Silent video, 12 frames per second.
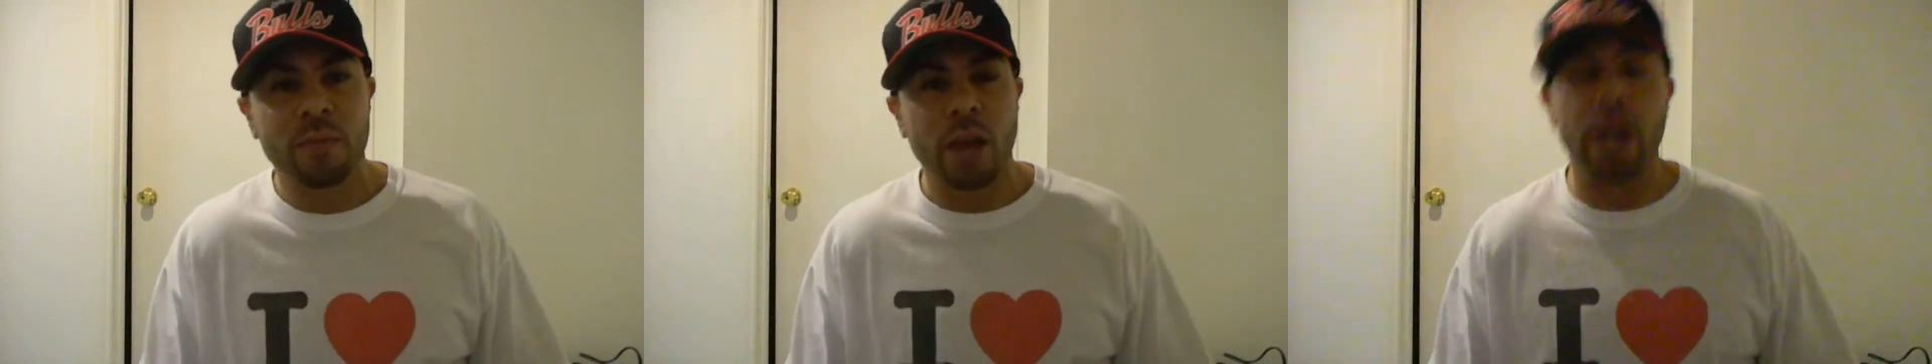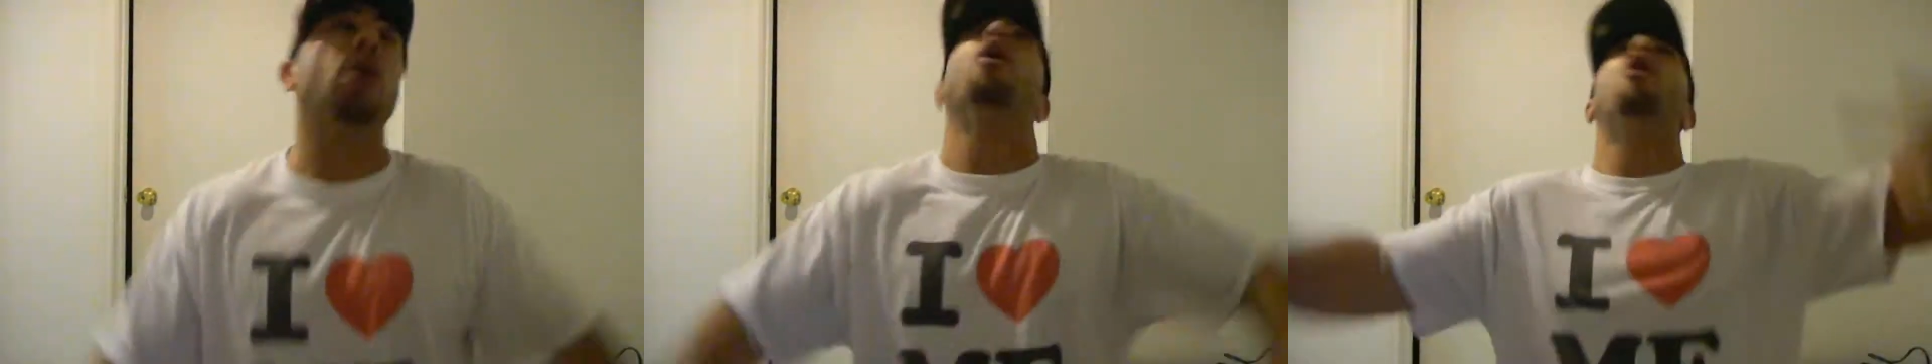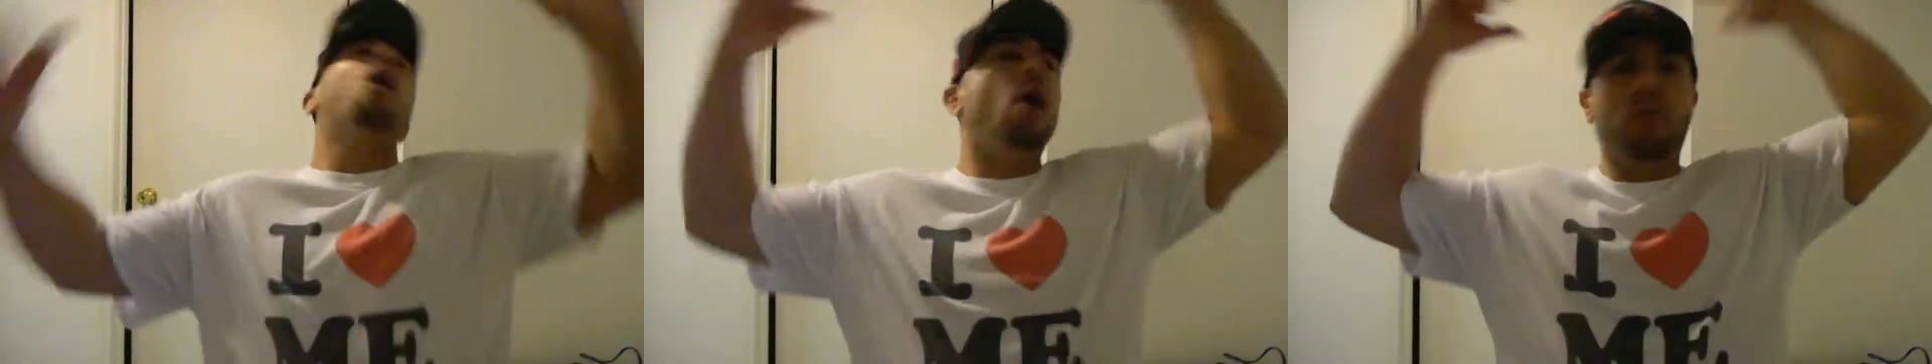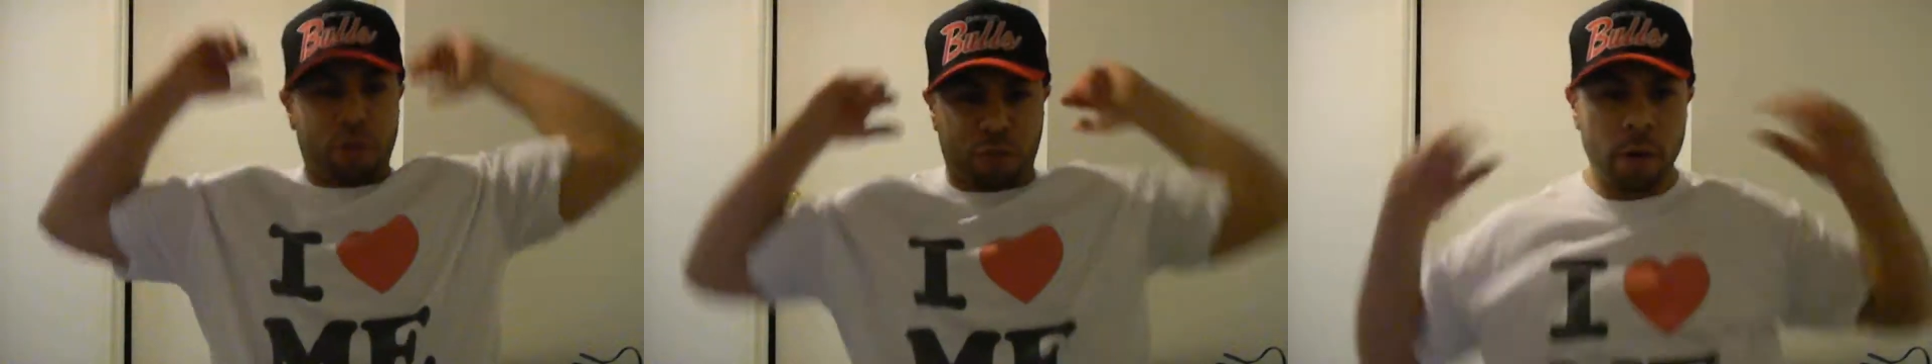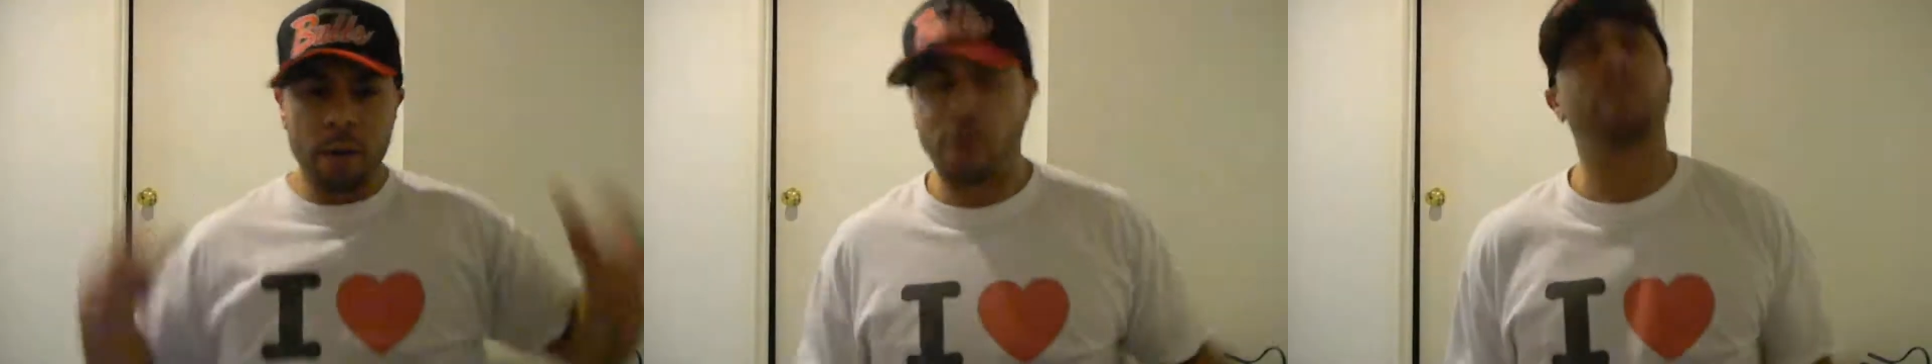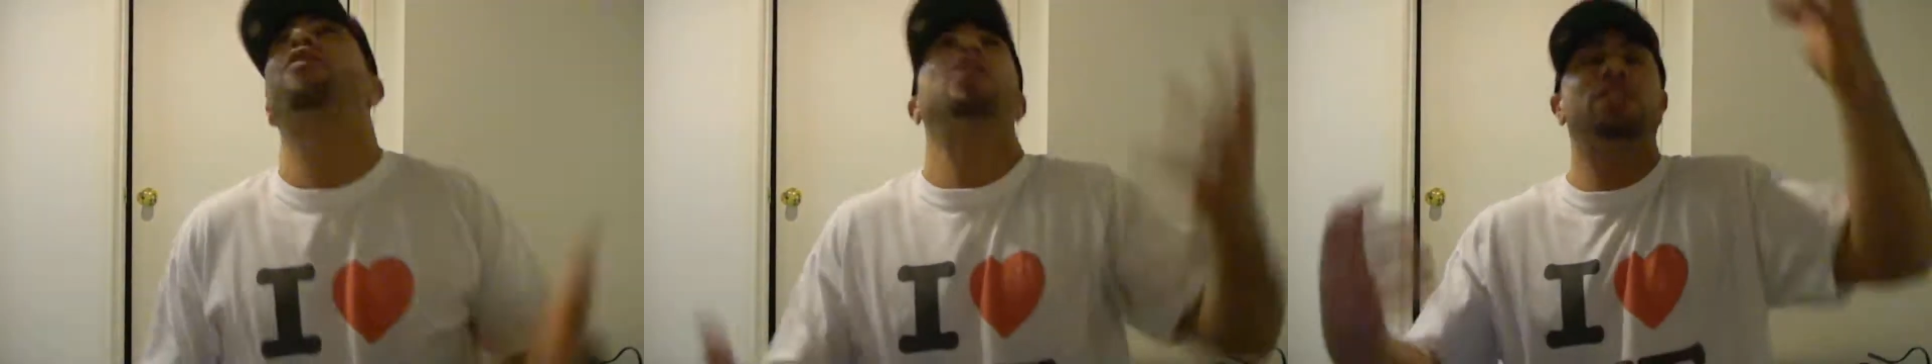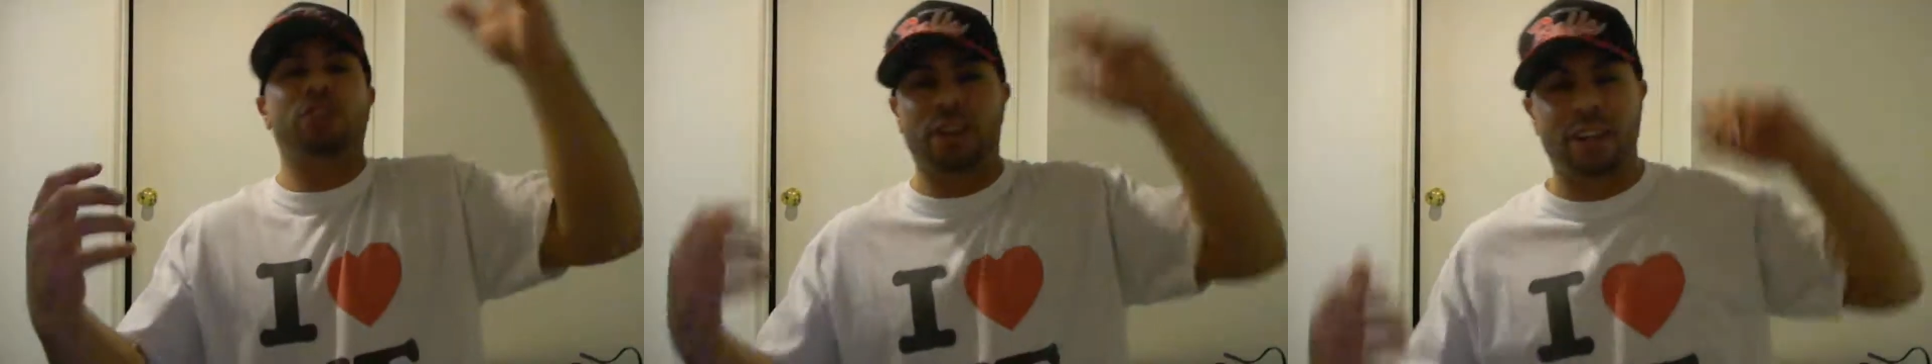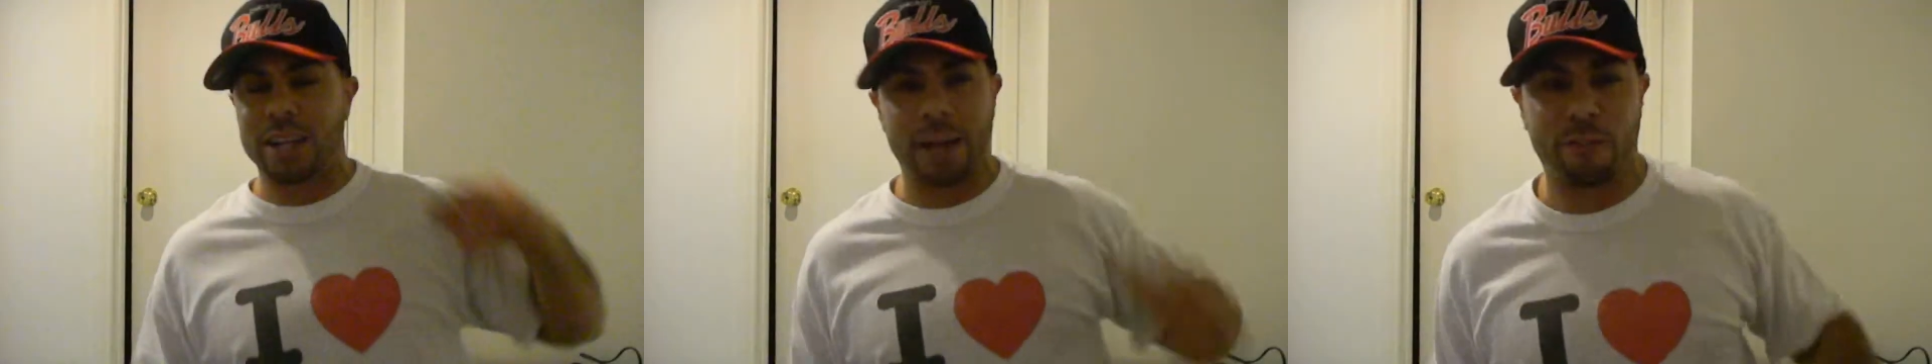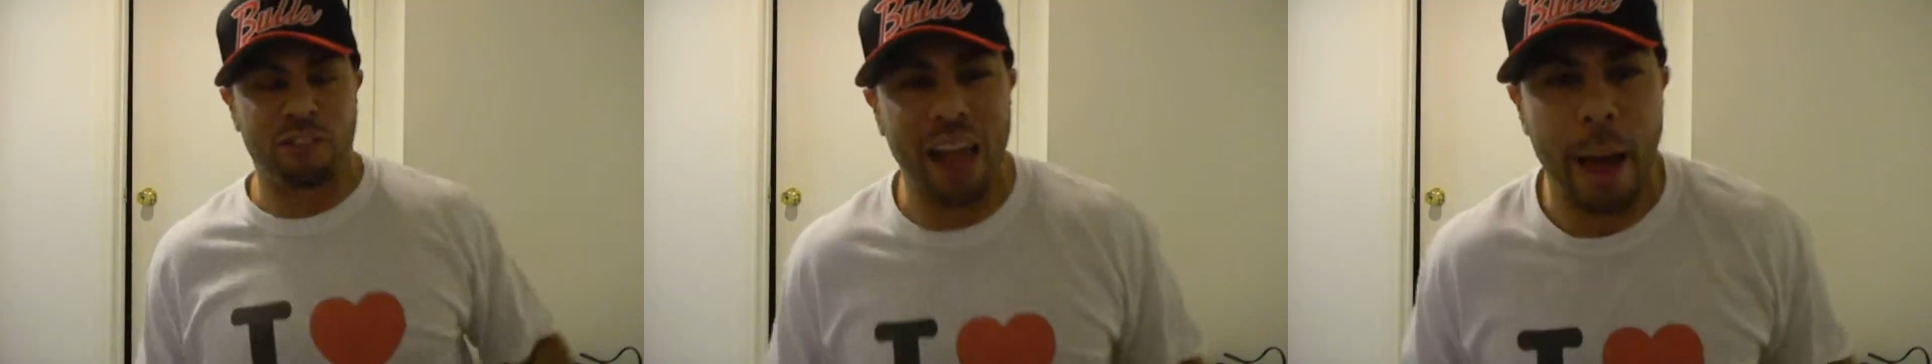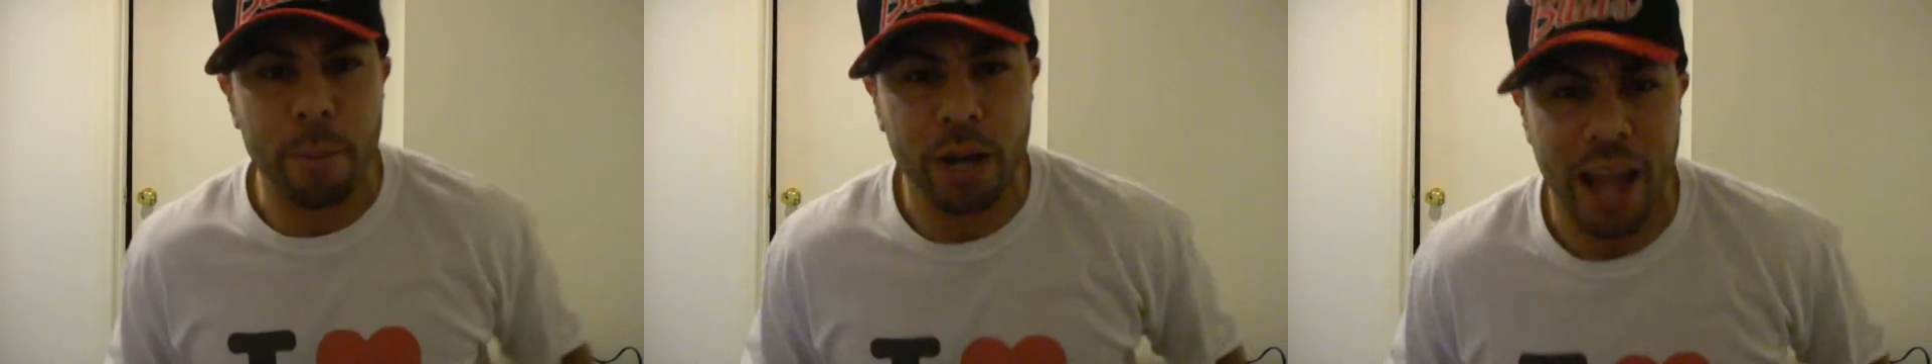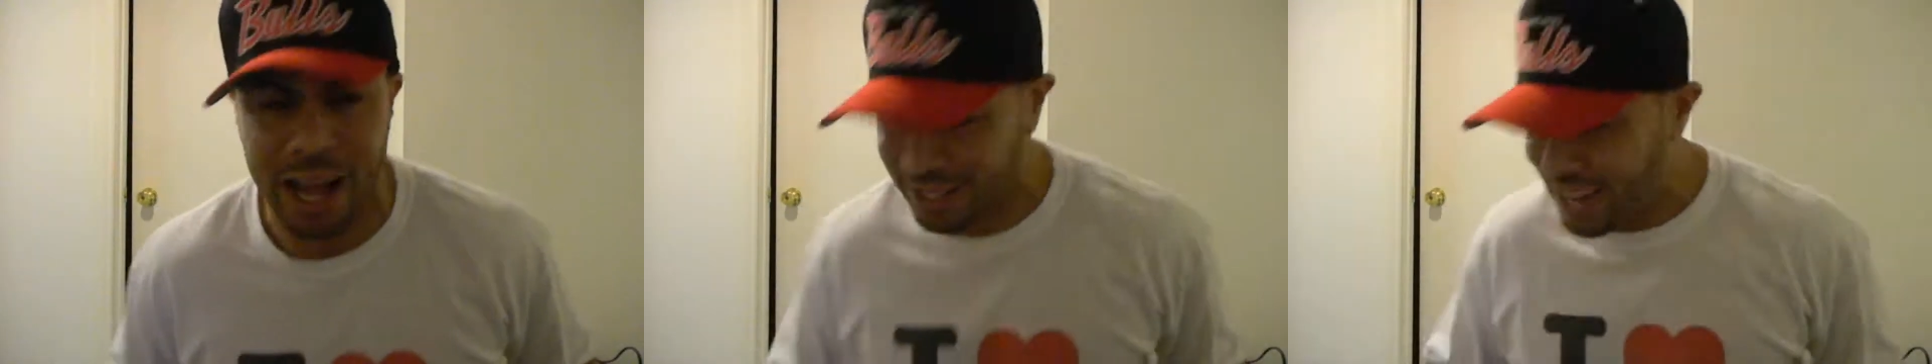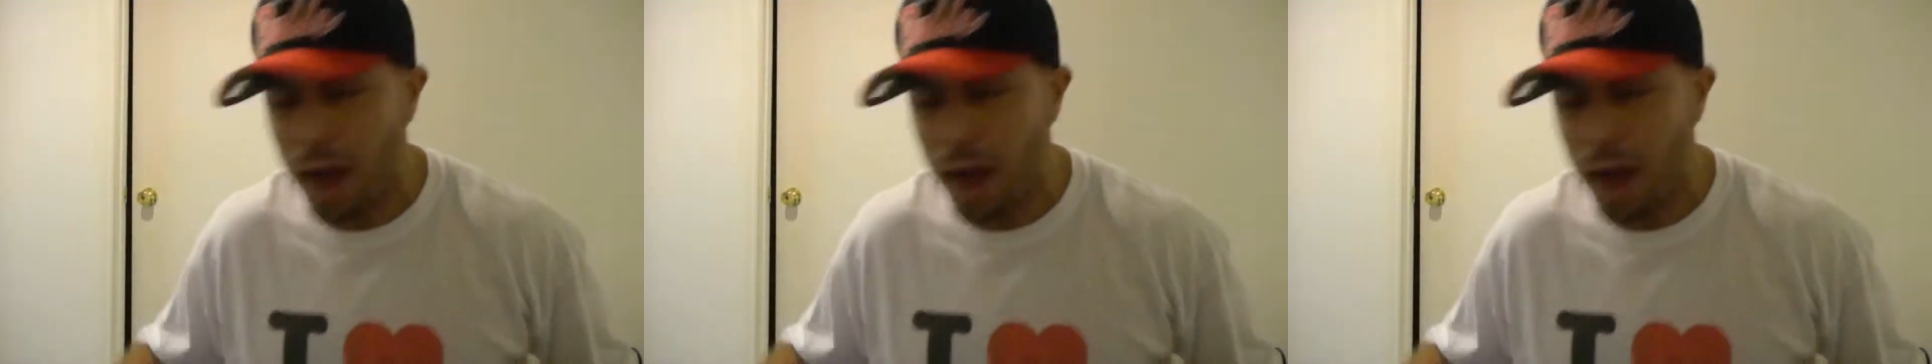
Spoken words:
And the frustrated, there's like flabbergasted.